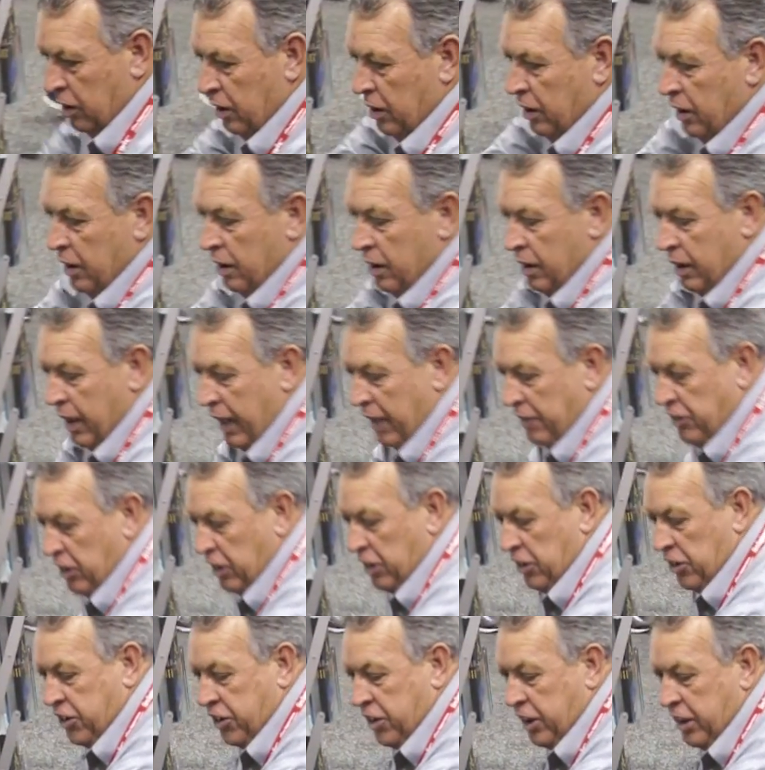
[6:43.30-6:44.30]
as you
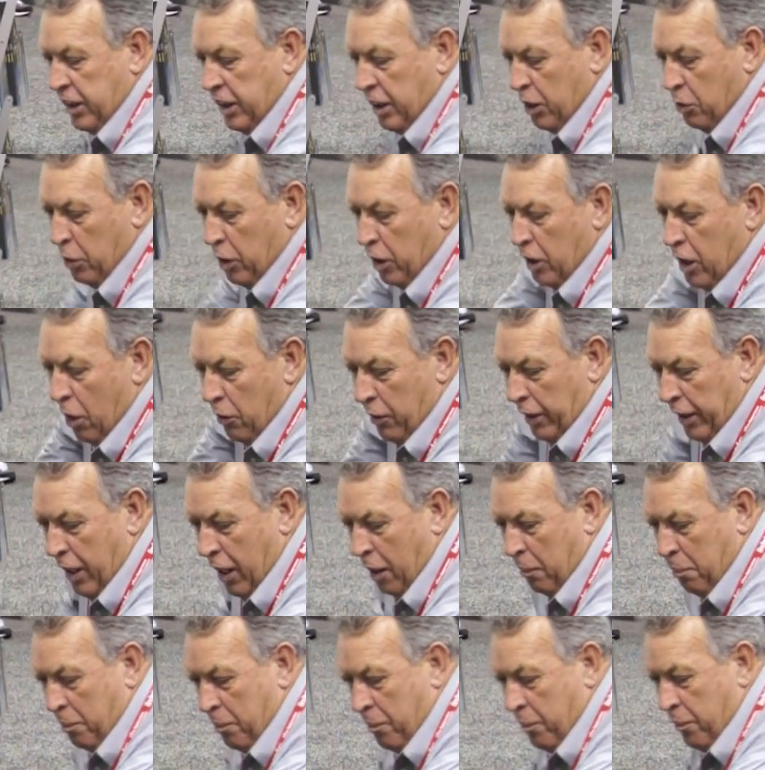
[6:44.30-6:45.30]
can see here, we're going
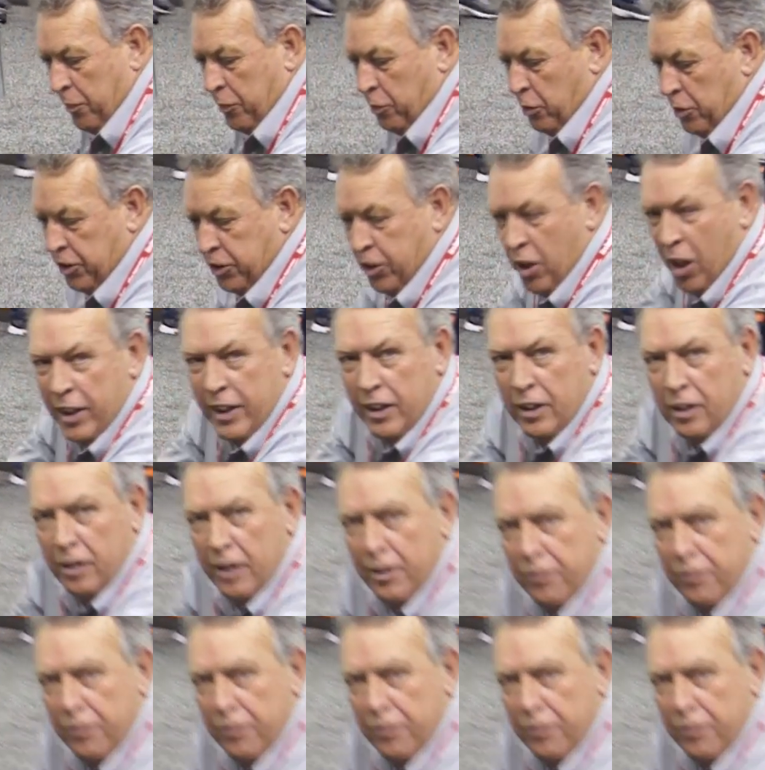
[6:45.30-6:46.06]
up. We're starting to